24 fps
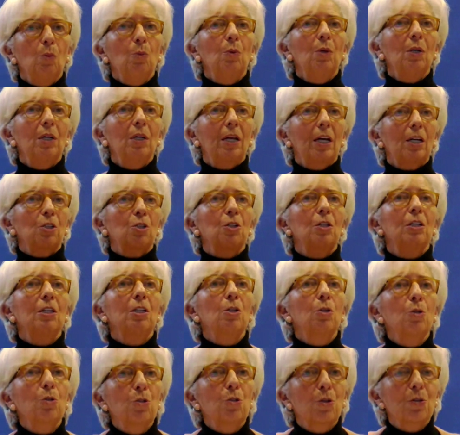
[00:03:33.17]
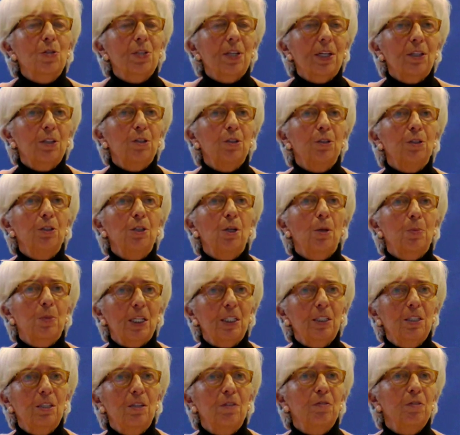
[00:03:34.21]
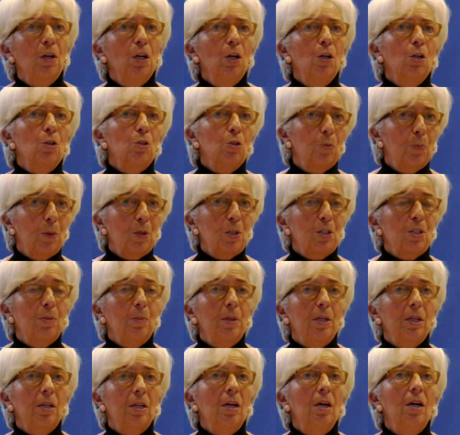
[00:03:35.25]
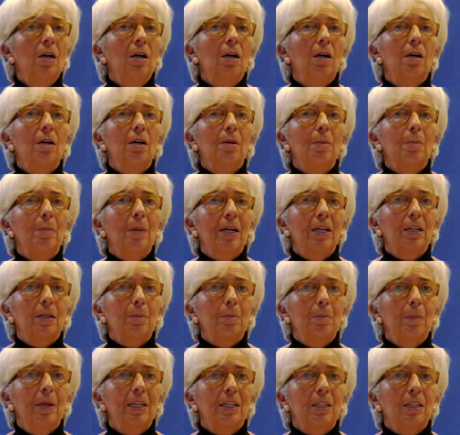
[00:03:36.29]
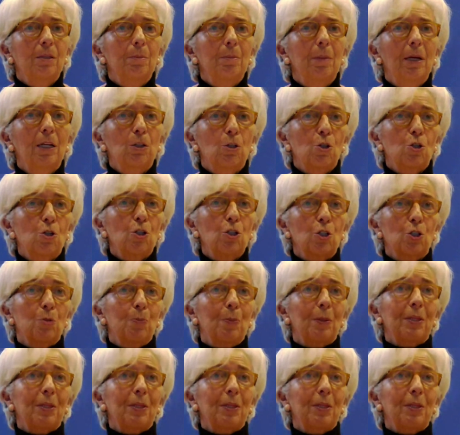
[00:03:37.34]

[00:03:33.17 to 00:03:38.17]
we'll actually use the secondary objective to possibly make a choice.